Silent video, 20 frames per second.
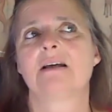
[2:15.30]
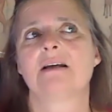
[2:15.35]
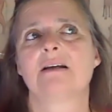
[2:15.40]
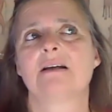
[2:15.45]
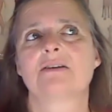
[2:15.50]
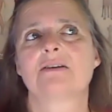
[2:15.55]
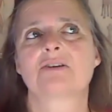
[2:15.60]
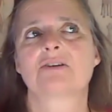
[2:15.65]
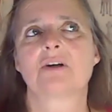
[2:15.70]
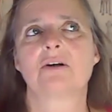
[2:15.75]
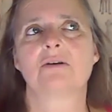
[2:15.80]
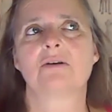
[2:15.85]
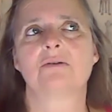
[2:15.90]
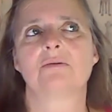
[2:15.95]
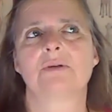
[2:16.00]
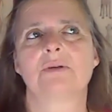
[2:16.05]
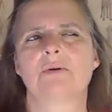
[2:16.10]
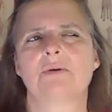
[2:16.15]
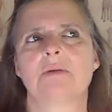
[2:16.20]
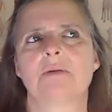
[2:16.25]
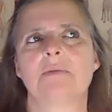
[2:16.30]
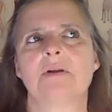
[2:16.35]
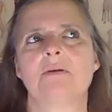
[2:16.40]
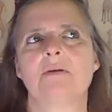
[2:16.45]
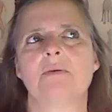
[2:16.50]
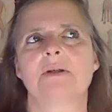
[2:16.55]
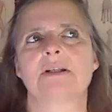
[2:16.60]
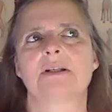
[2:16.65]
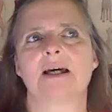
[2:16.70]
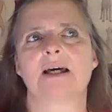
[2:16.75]
So what do I mean
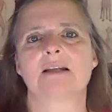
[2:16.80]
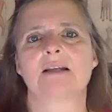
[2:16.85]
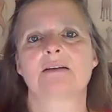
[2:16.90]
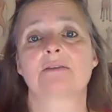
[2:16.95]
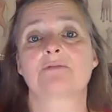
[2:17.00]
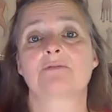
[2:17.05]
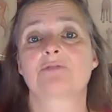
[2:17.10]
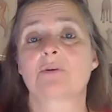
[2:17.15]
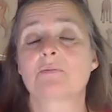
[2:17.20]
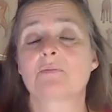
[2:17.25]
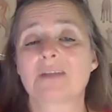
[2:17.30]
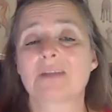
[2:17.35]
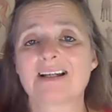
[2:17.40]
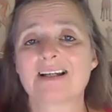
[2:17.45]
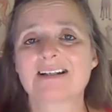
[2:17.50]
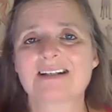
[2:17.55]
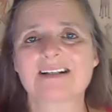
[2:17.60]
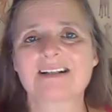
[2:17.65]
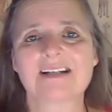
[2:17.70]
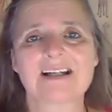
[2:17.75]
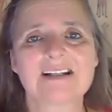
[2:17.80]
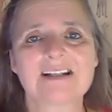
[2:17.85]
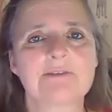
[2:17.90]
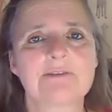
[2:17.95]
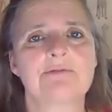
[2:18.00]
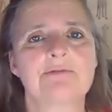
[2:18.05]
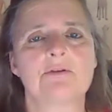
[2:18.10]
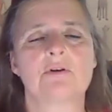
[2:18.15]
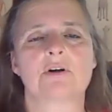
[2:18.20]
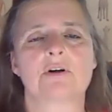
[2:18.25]
with that? From
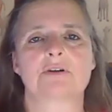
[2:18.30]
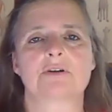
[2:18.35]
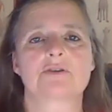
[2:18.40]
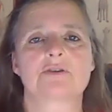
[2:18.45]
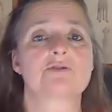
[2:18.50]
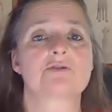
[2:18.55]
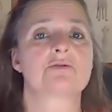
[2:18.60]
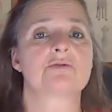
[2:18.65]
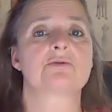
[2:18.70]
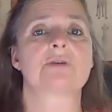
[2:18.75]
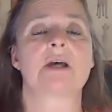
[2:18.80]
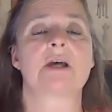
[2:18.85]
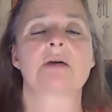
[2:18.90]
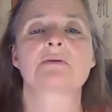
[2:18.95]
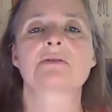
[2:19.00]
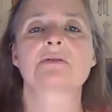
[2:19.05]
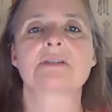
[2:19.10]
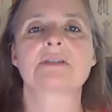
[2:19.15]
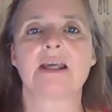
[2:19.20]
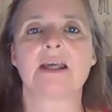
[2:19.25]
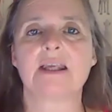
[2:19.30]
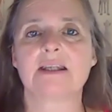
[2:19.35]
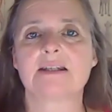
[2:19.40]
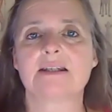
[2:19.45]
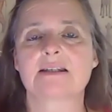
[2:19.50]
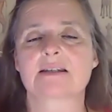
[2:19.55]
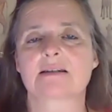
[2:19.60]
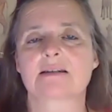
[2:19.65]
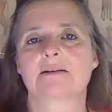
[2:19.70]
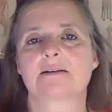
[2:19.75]
1994 to
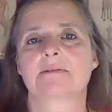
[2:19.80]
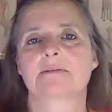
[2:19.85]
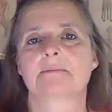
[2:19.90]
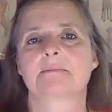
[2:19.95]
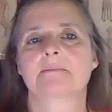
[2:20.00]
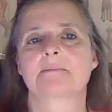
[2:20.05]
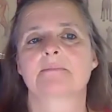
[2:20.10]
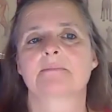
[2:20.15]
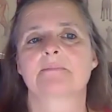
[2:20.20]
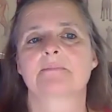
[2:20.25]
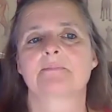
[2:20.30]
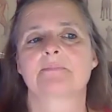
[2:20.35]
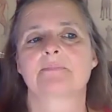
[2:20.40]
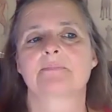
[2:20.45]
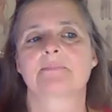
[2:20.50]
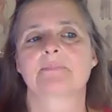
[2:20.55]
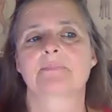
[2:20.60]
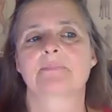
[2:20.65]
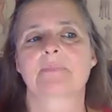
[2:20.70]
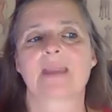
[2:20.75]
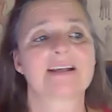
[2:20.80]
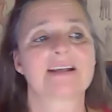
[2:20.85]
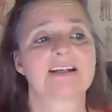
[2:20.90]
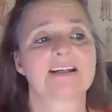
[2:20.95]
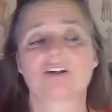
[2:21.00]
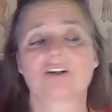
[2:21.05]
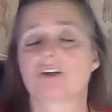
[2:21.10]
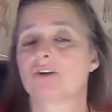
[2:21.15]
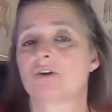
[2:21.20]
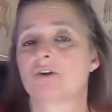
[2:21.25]
2008, I
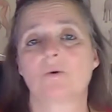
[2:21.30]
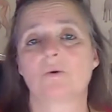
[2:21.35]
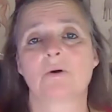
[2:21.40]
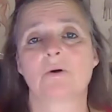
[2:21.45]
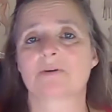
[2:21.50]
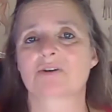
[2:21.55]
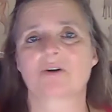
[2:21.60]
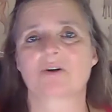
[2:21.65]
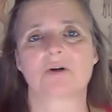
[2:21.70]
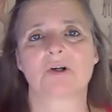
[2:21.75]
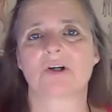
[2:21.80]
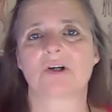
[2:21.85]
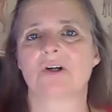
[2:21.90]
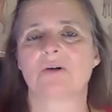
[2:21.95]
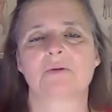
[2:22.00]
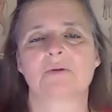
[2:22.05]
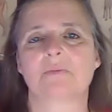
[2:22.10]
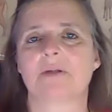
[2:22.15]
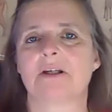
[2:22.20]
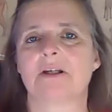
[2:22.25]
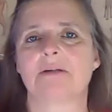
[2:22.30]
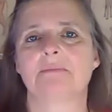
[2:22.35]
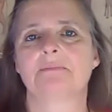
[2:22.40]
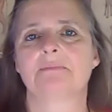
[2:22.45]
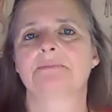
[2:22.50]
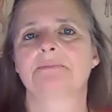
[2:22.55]
did not know what was going on with me.